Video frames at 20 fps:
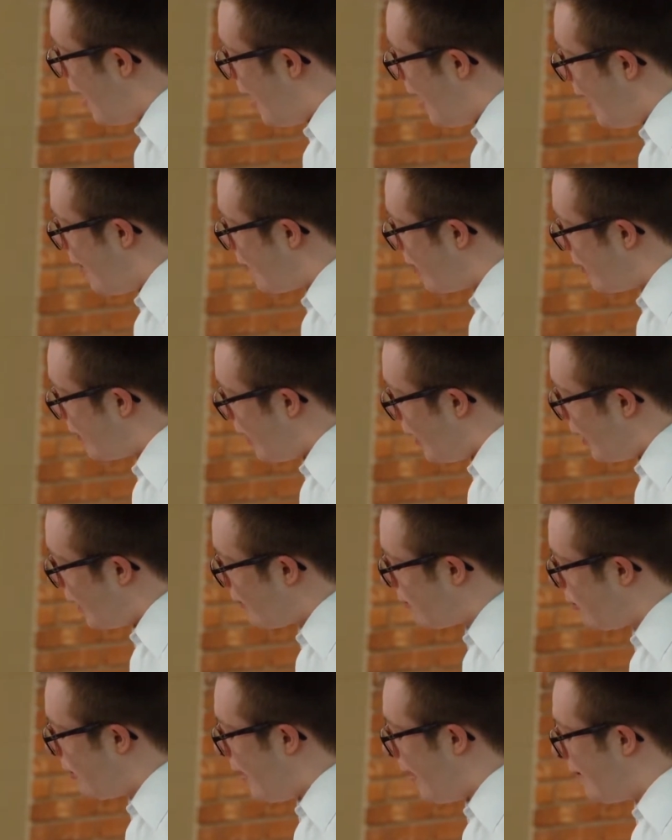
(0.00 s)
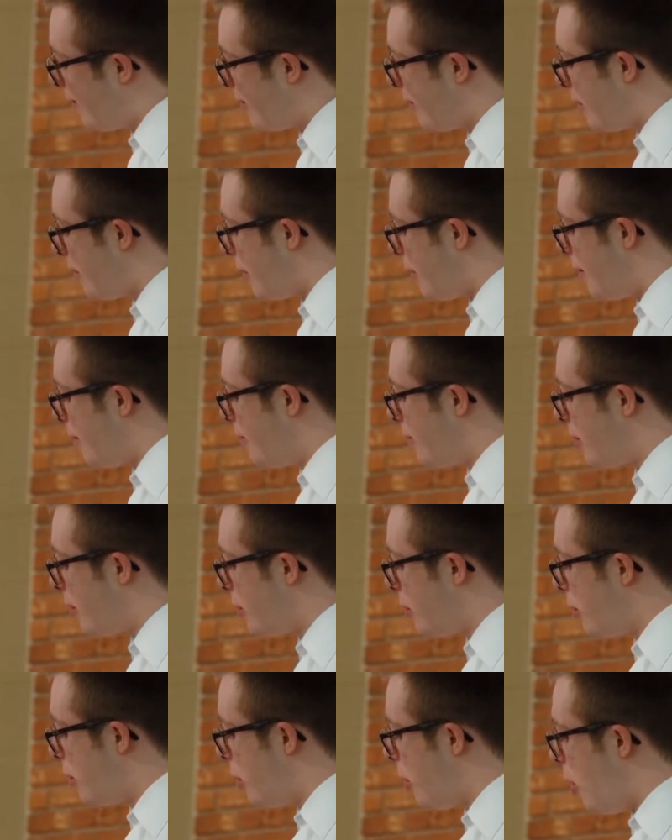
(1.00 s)
Ever since, we have served
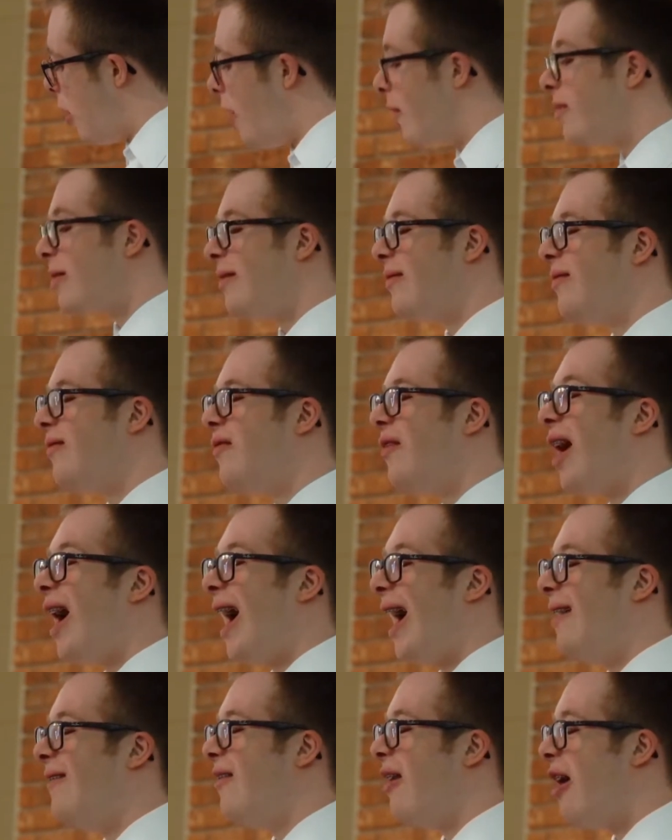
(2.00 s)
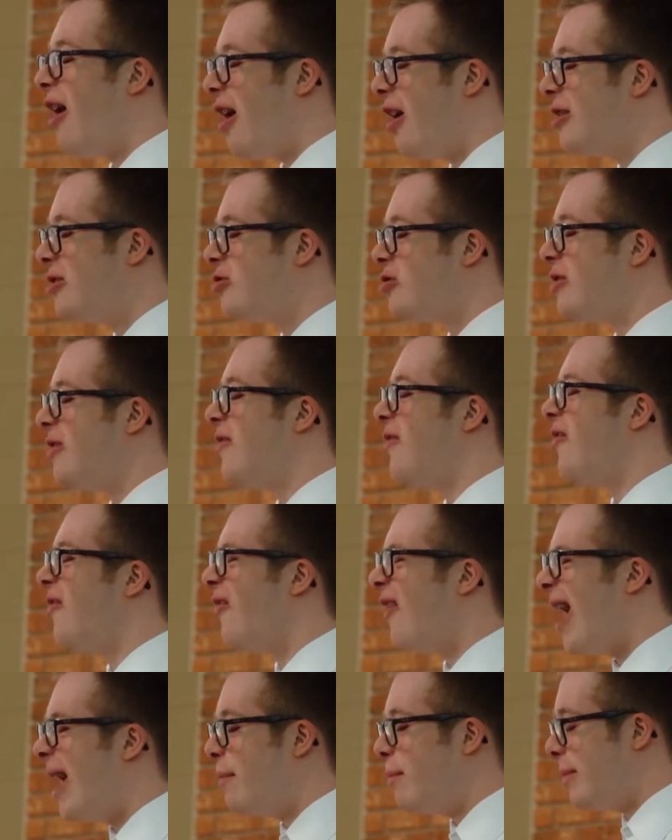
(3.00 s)
over 500
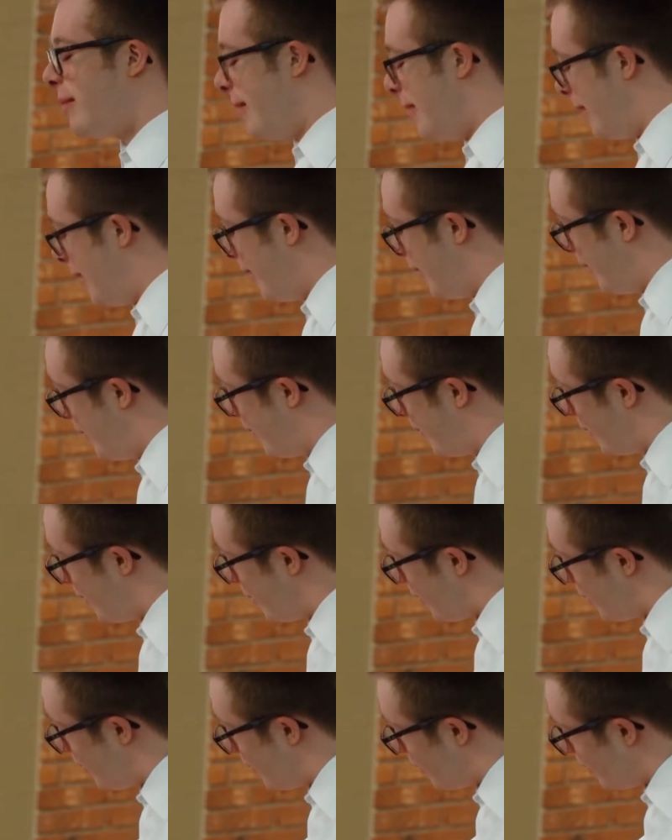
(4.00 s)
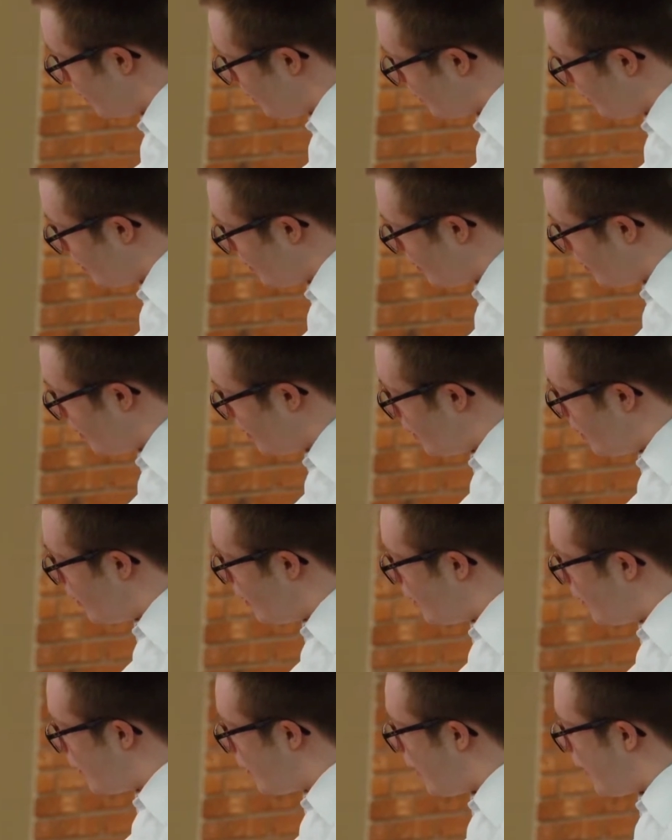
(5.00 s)
families
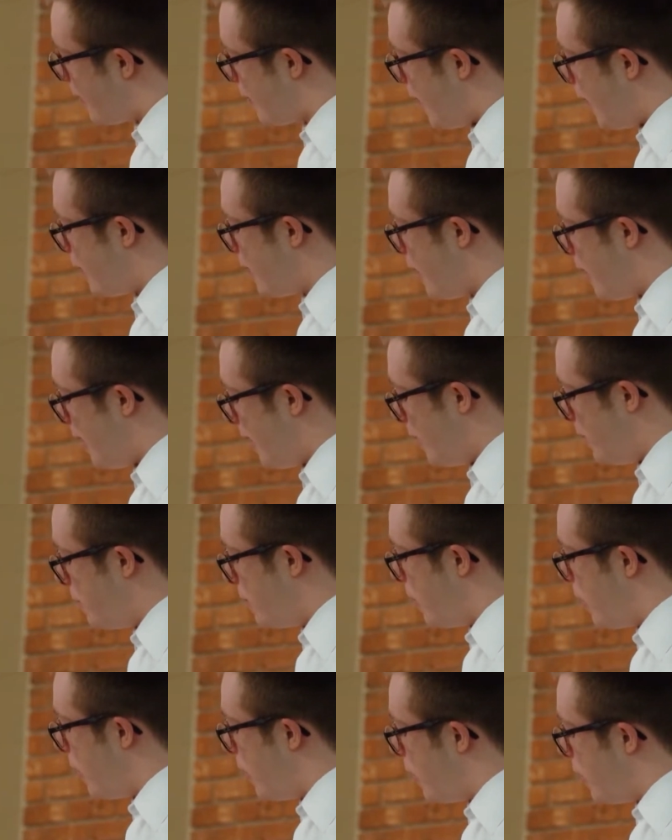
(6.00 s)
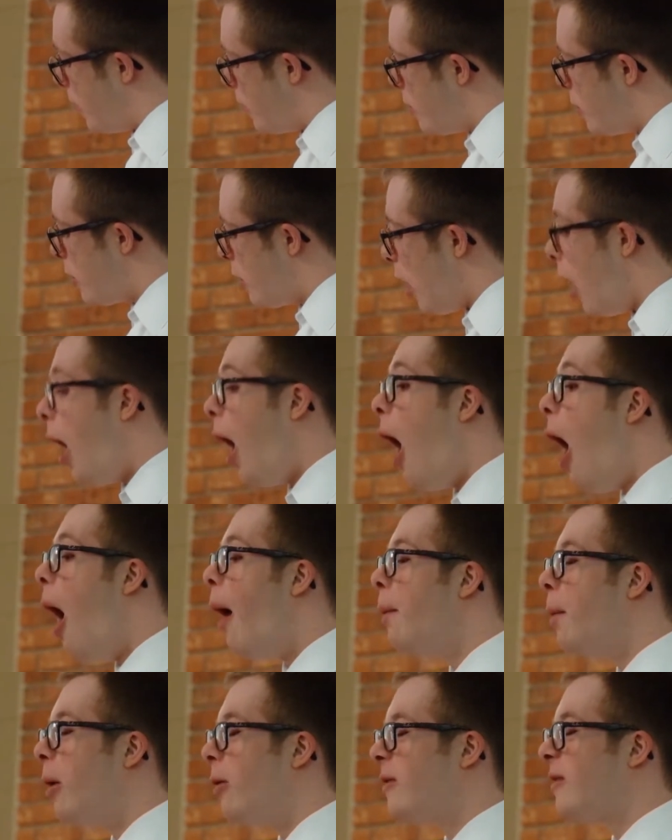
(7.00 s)
since that time, with
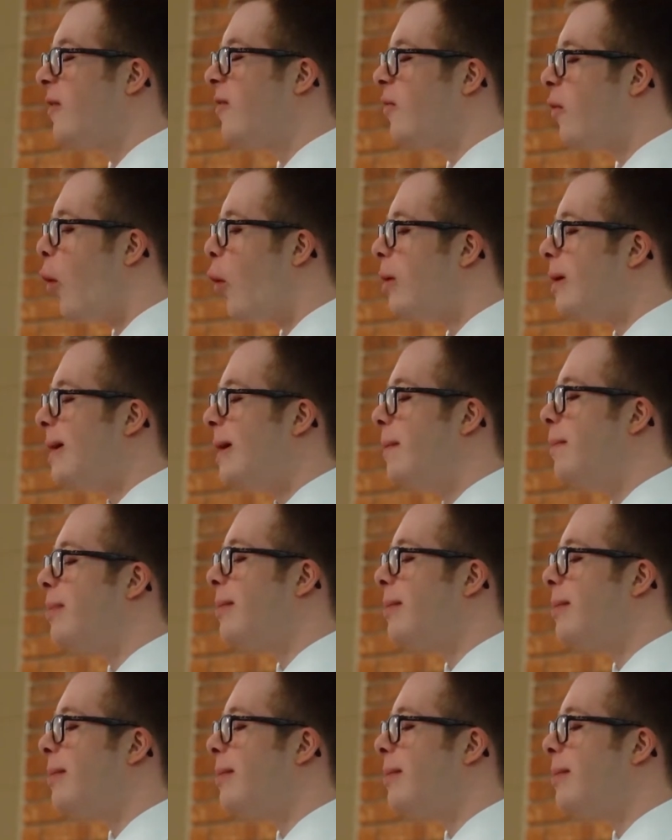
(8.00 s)
almost 40